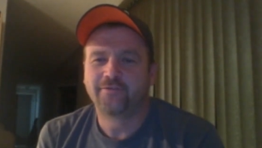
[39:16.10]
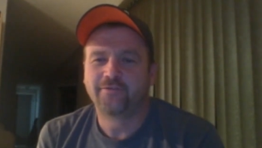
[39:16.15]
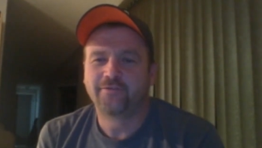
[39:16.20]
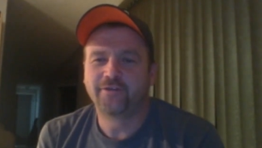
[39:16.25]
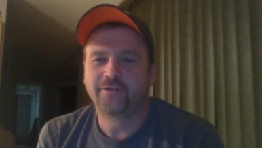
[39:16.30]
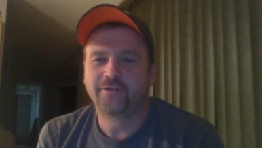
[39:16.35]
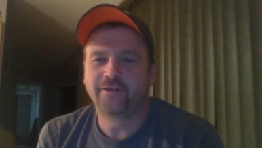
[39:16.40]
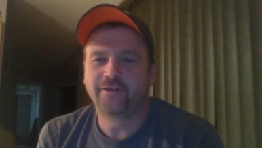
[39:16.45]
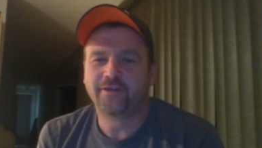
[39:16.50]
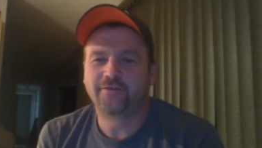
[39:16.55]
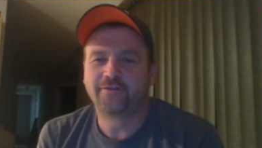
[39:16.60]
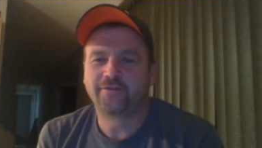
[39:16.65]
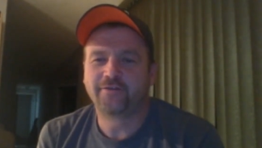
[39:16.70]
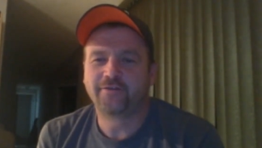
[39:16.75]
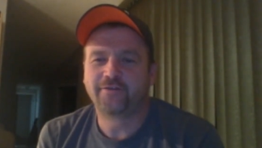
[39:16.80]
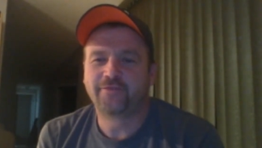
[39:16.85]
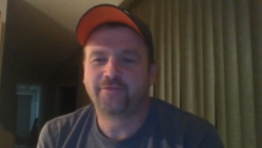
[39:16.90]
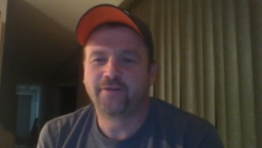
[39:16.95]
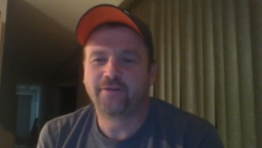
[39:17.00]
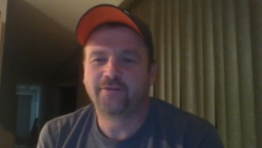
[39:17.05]
You like
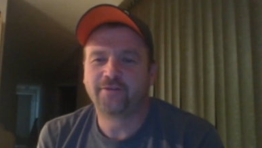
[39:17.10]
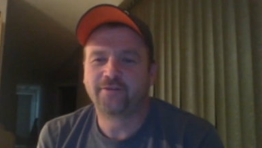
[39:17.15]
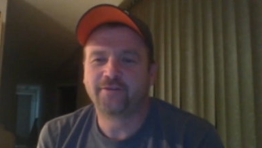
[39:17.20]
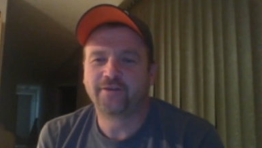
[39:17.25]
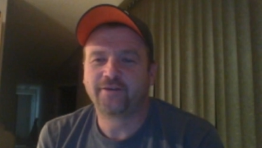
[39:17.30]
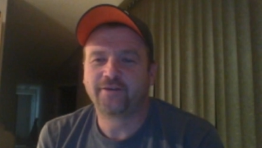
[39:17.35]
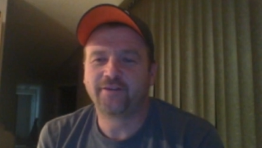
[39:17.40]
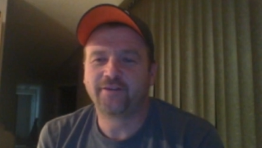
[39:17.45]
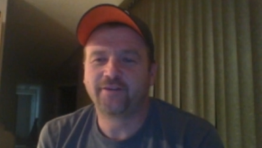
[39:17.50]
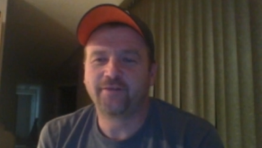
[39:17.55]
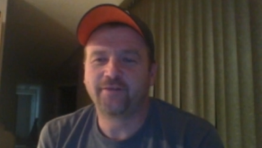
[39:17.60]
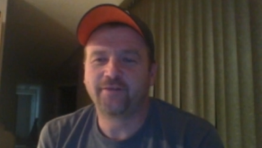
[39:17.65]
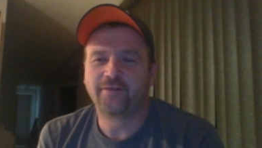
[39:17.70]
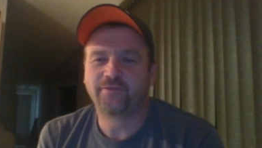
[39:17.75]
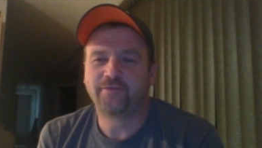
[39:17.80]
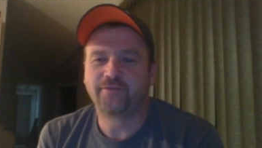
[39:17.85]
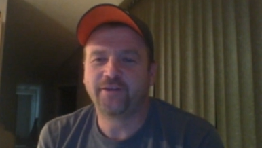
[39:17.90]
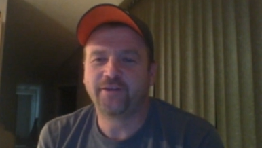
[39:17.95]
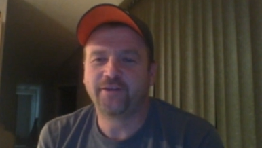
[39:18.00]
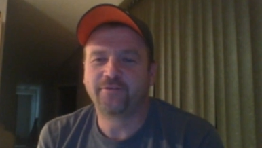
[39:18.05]
our farm? It's hard to keep
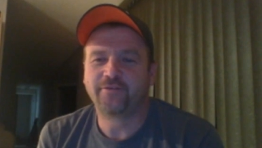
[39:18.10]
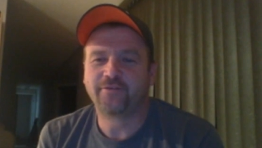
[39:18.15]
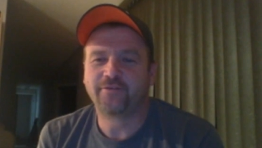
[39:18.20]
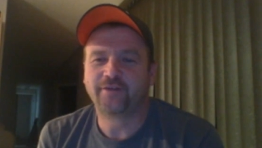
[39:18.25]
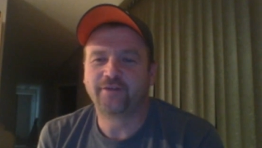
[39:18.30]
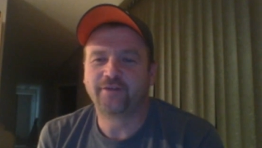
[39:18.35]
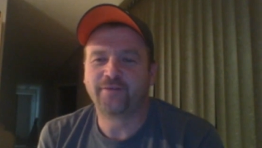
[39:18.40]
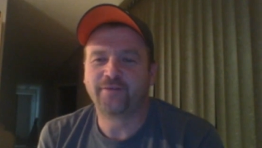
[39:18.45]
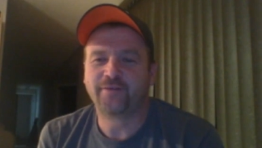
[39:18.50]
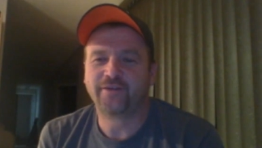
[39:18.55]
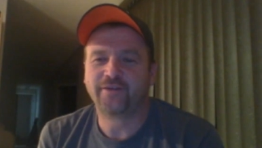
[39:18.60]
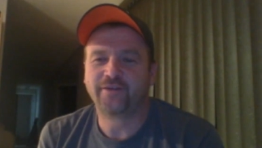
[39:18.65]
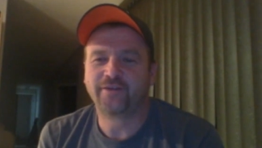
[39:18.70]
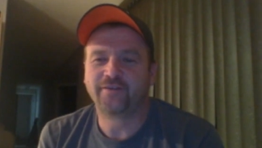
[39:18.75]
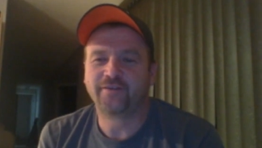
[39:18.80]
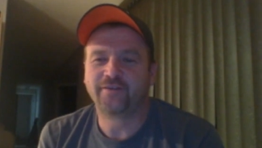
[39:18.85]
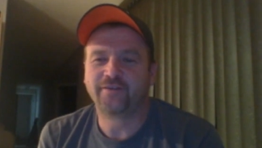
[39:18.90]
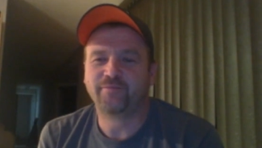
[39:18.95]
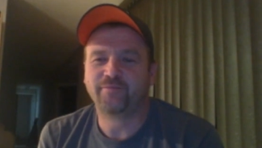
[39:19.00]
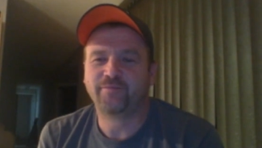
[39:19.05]
3 old combines
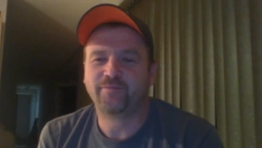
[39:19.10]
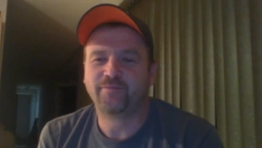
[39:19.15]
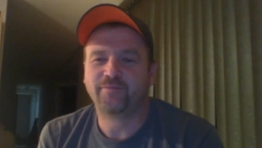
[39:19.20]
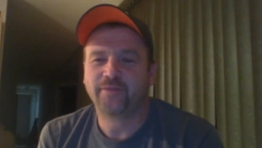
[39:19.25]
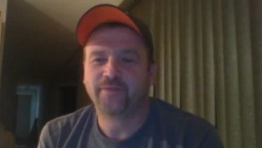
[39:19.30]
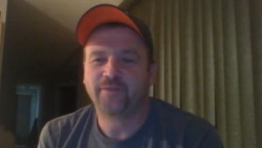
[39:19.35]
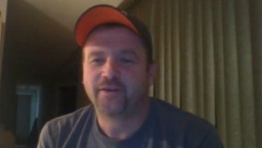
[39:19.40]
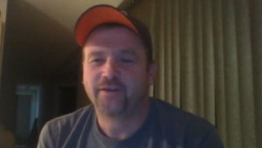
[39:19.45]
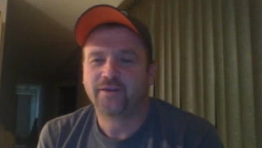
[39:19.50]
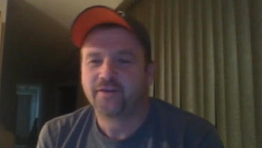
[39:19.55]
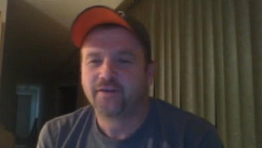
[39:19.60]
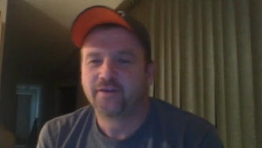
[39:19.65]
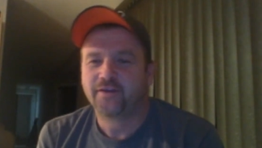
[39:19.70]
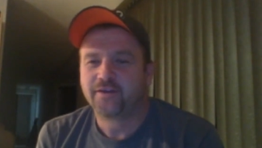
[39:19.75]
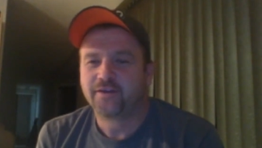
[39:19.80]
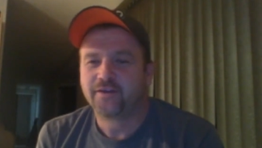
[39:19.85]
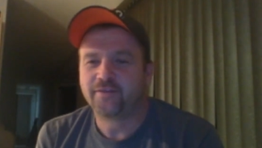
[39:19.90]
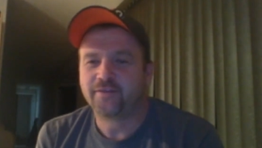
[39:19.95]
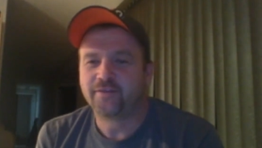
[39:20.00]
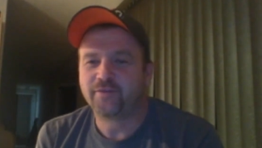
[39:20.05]
in
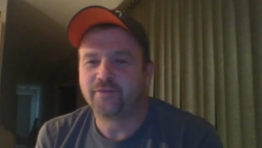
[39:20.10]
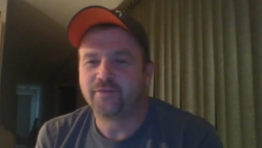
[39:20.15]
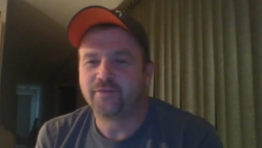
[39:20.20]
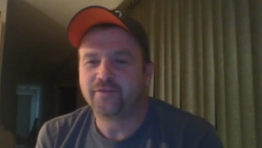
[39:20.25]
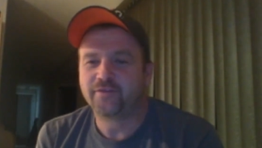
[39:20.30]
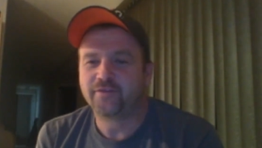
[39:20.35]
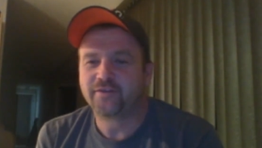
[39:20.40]
the build.